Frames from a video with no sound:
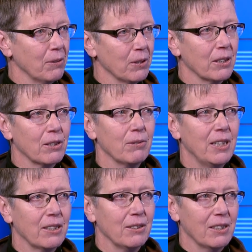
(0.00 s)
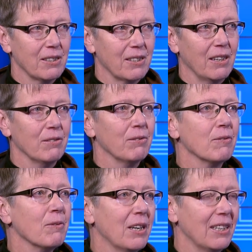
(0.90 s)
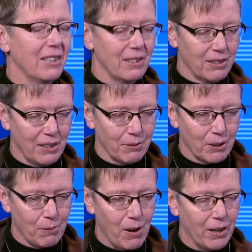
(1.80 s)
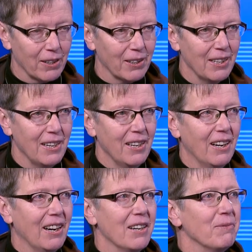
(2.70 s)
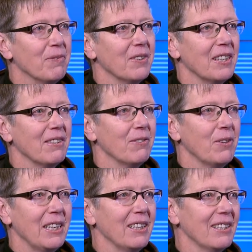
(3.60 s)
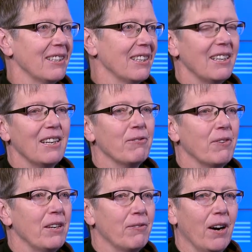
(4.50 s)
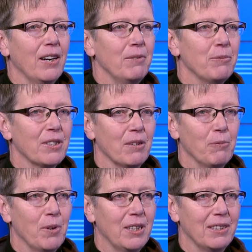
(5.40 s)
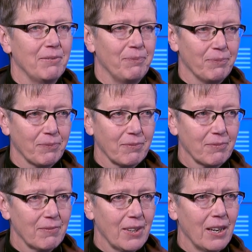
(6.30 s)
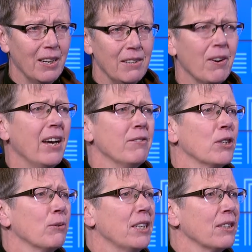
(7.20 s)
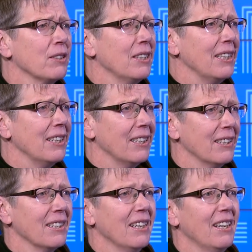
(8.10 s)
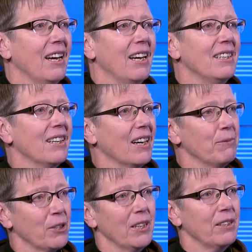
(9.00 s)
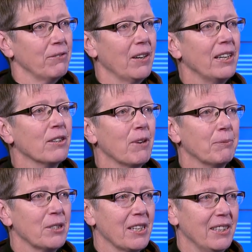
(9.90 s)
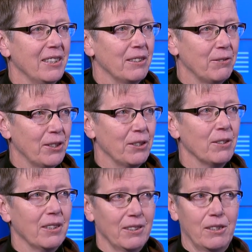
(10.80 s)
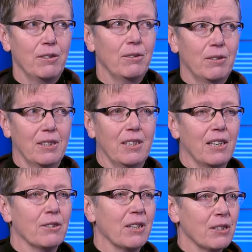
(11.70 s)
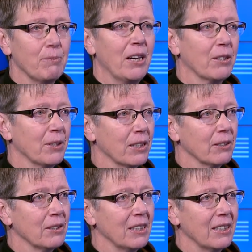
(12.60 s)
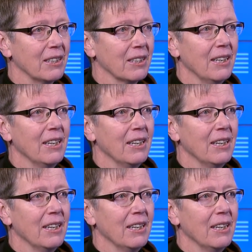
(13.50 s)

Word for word: or the criticalness of what it is they require. Um, we, if, if I'm someone if I have a critical need and I'm trying to find a representative to to address my critical need,